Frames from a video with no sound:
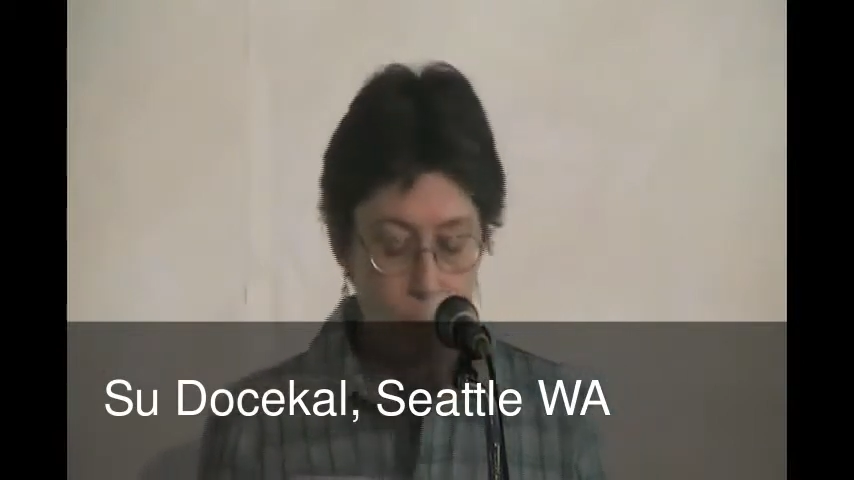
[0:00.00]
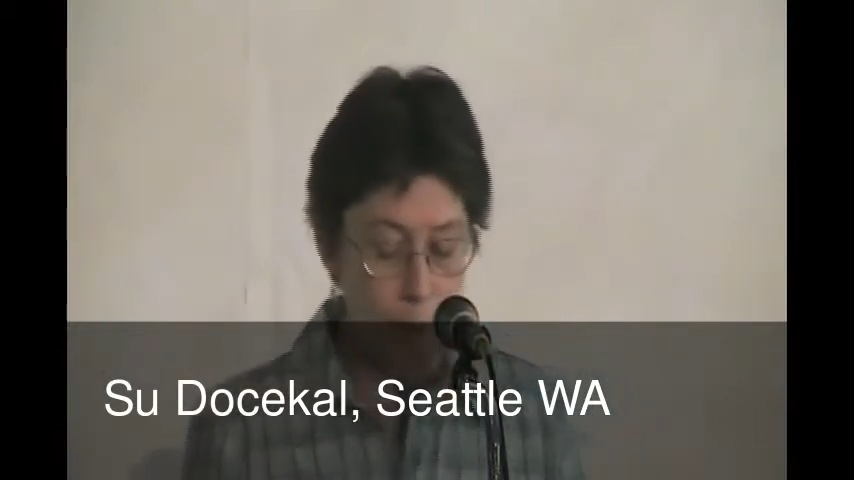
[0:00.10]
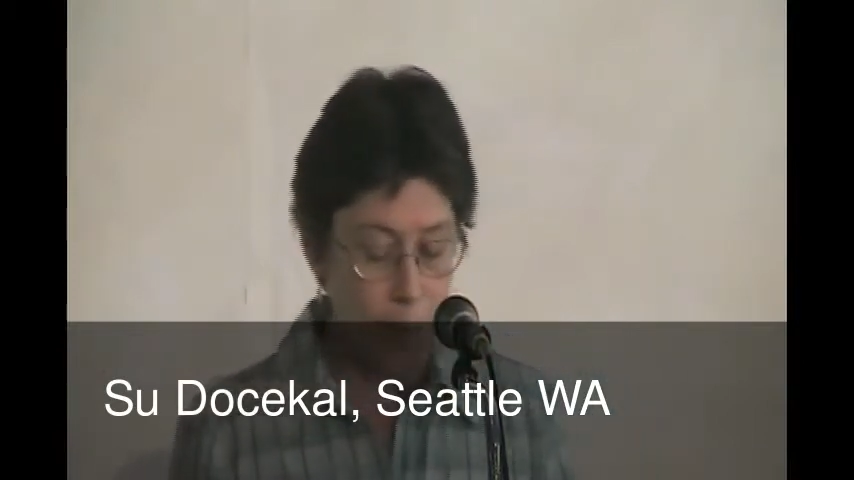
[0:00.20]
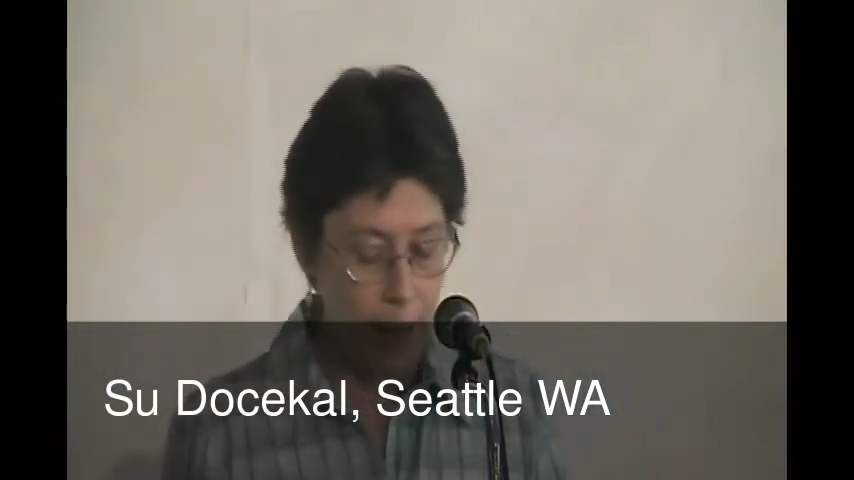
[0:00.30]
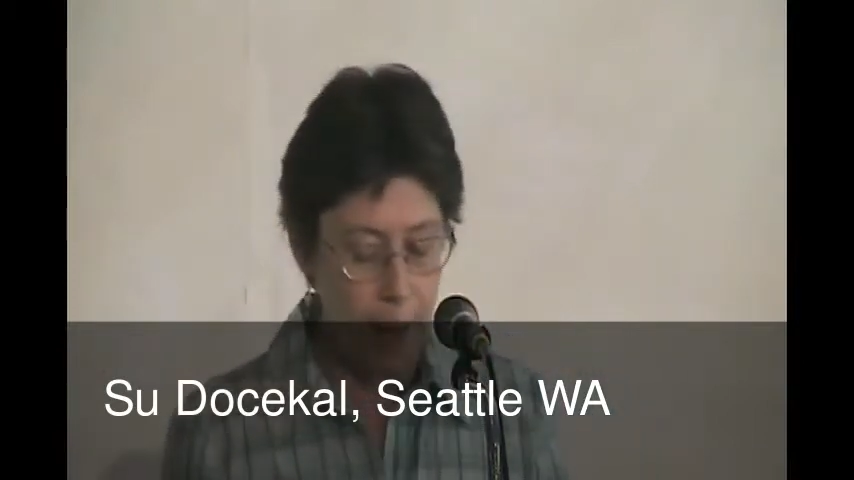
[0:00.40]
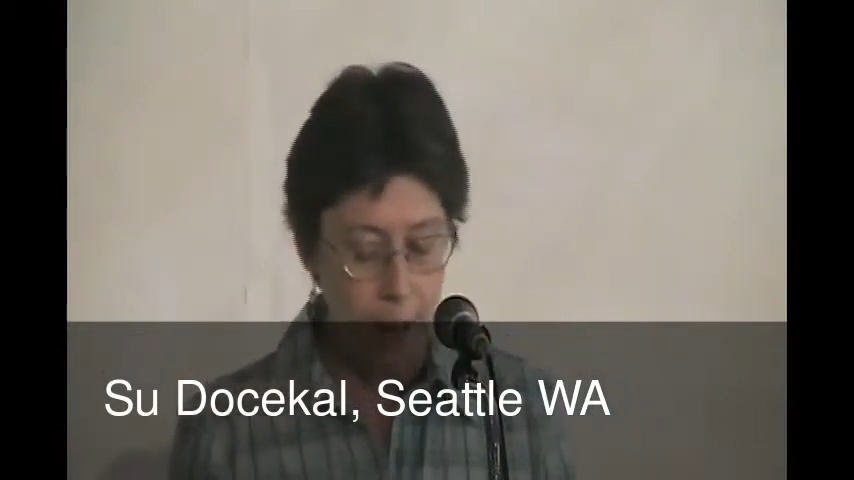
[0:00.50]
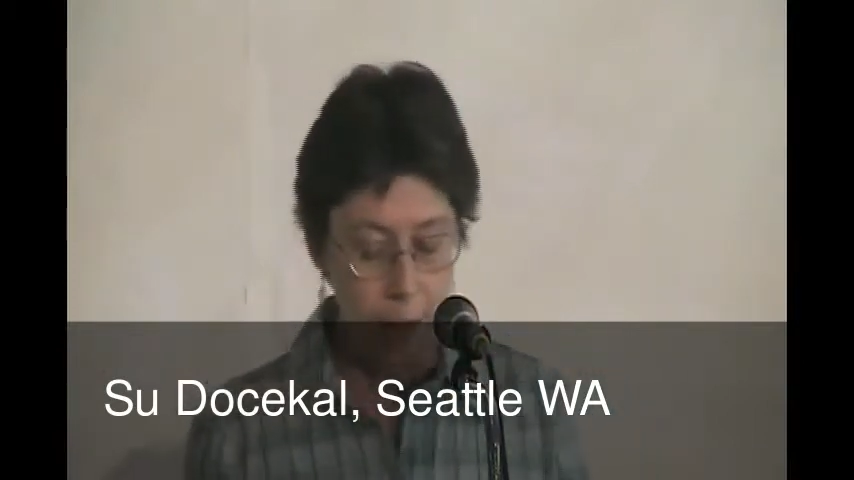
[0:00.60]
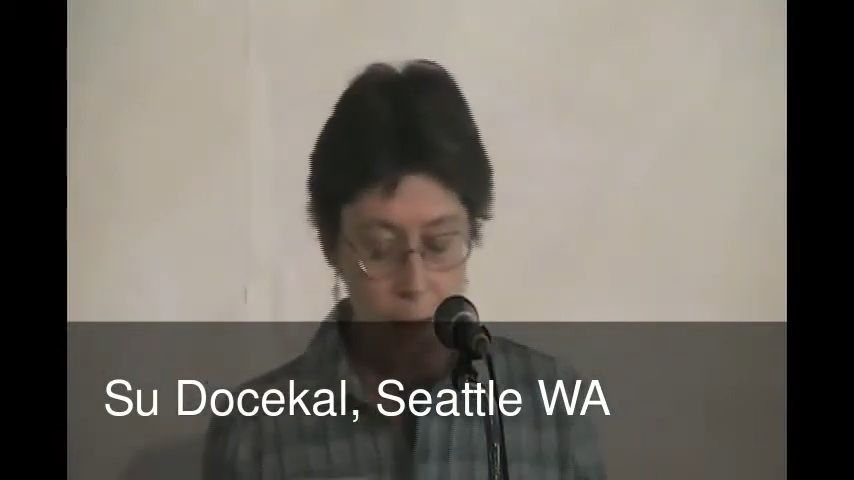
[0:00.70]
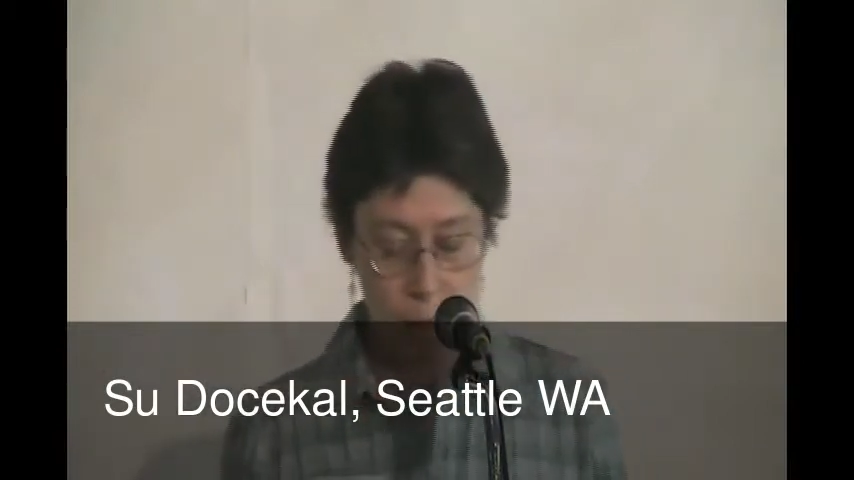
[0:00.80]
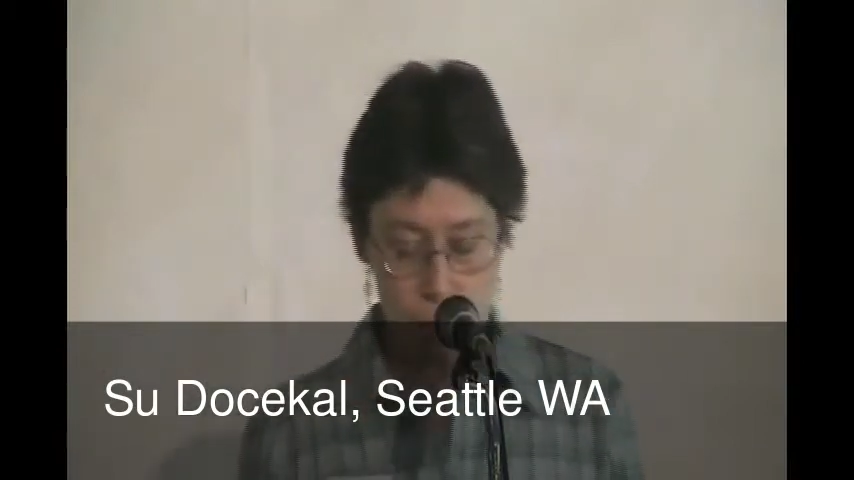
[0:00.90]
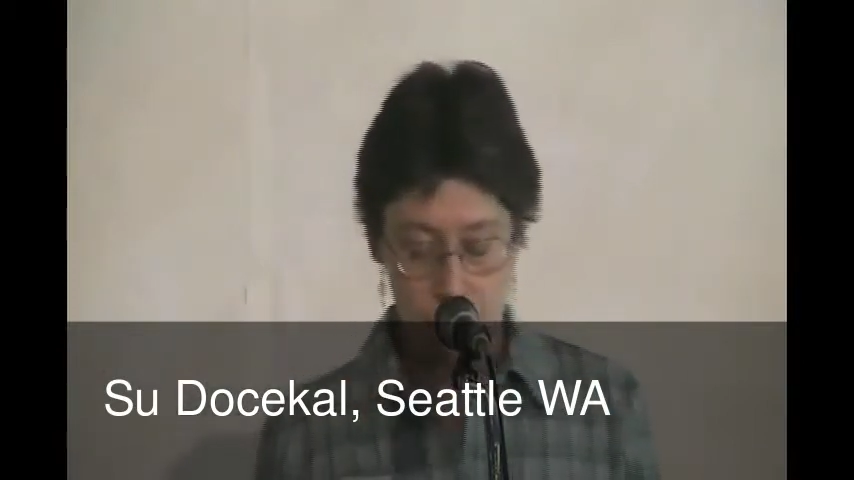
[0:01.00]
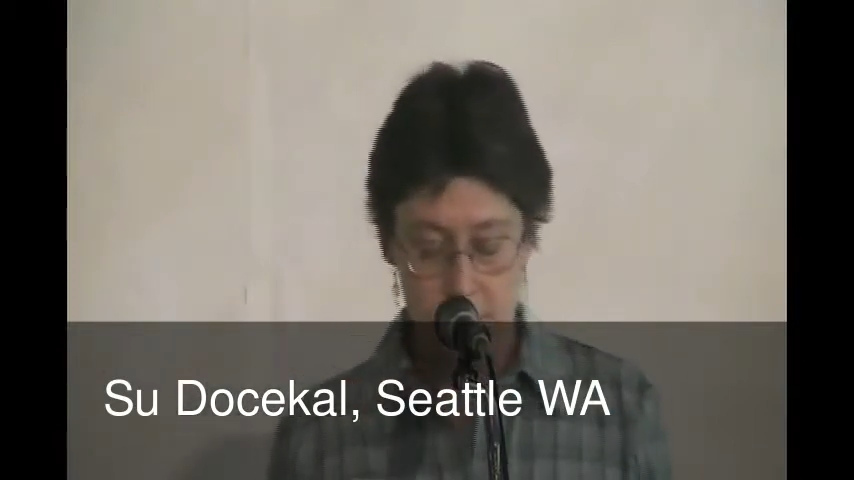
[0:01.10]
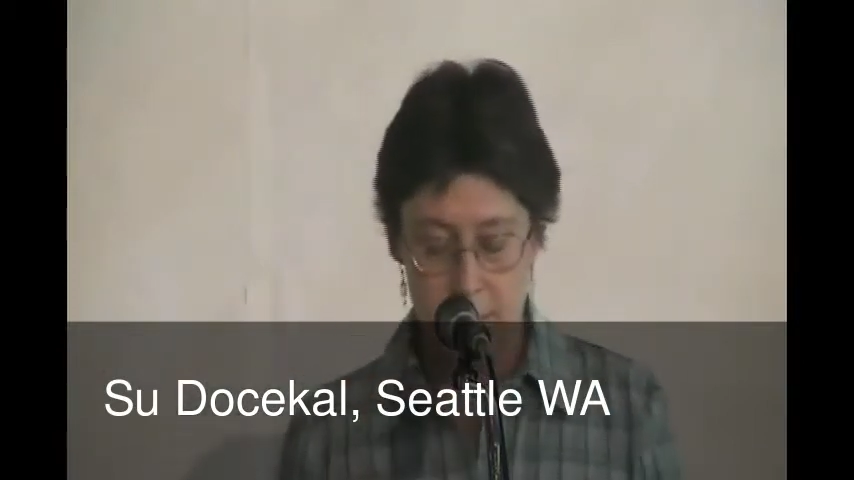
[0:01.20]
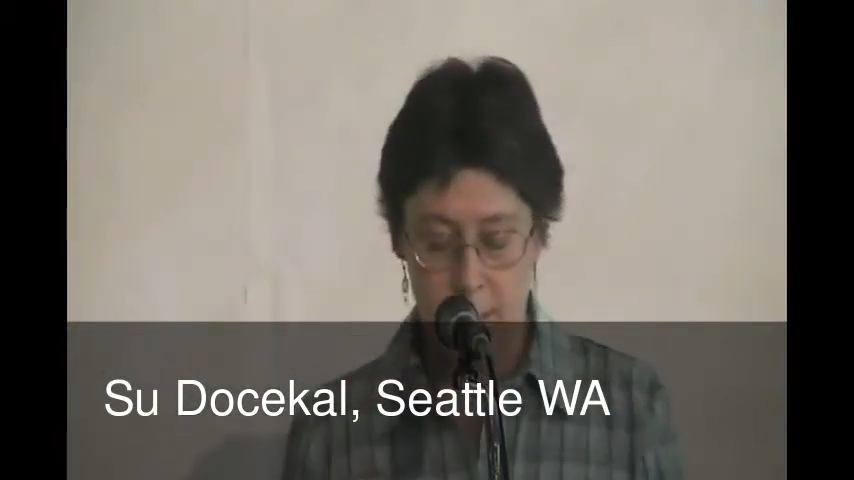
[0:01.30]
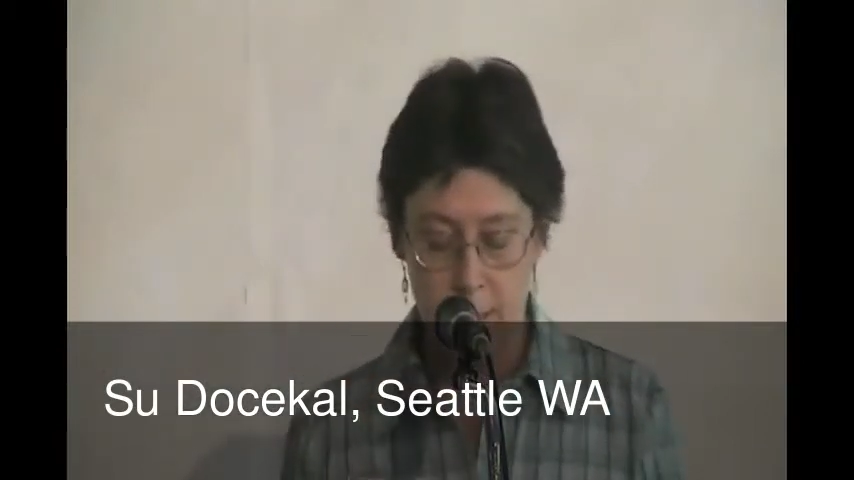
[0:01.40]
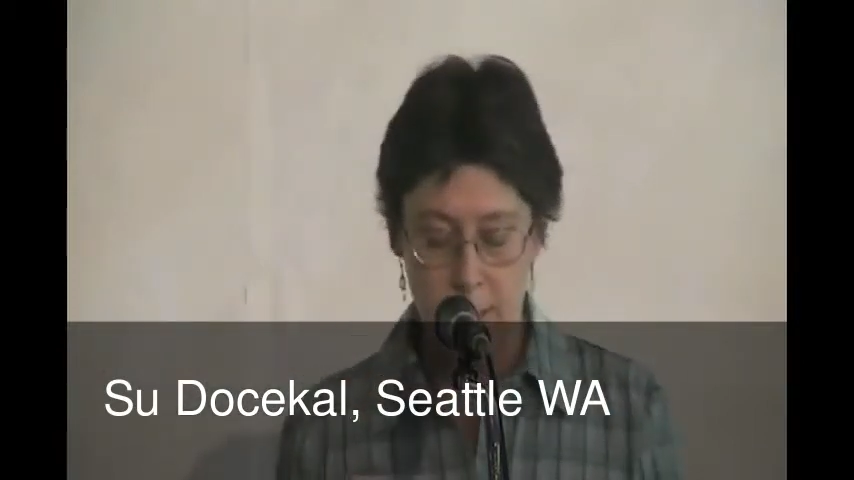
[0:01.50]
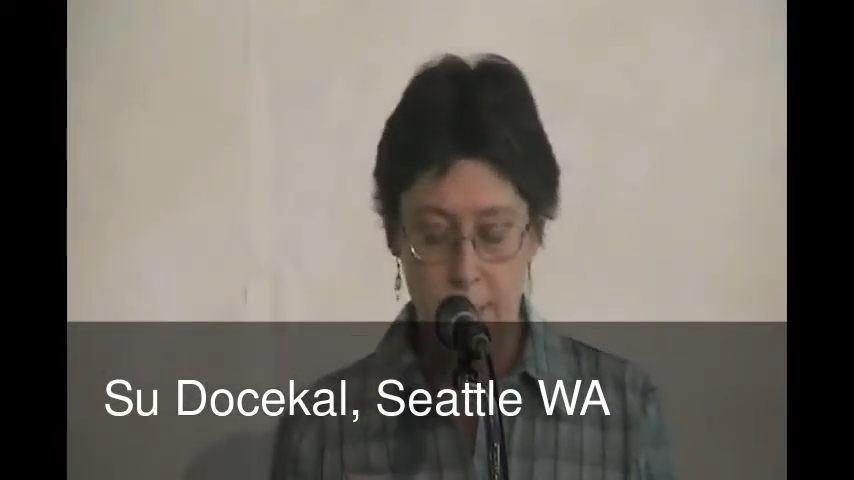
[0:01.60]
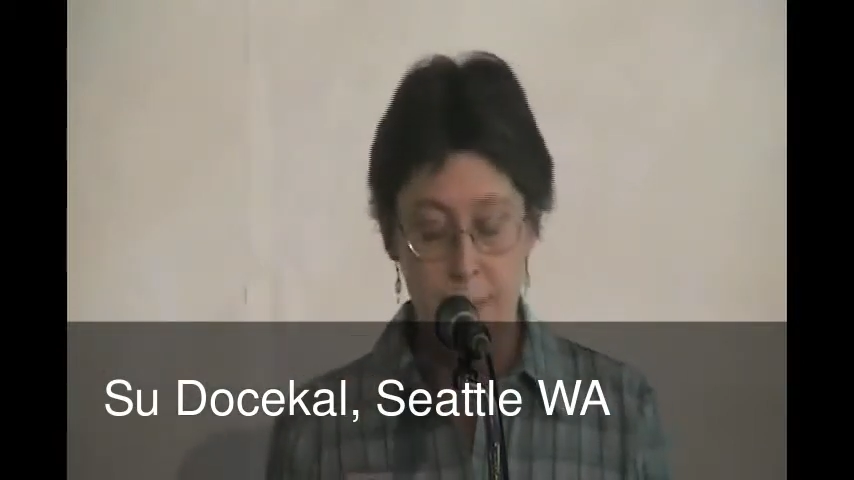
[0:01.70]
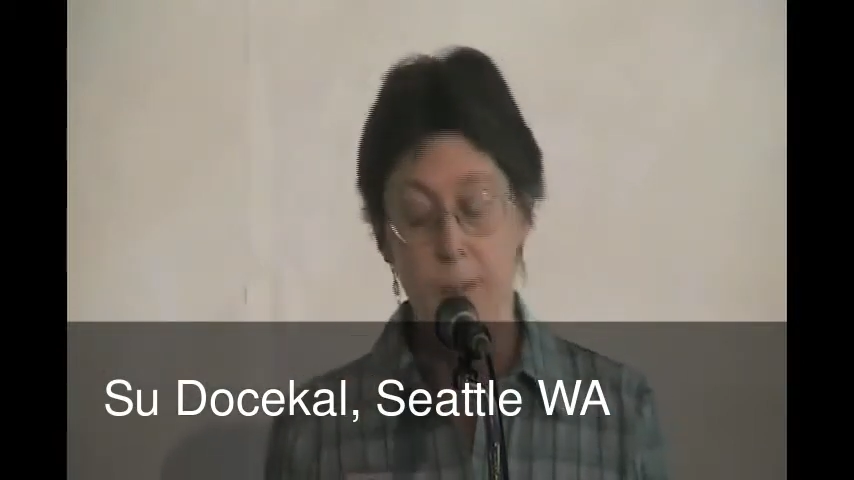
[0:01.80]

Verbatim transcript: Obama had actually said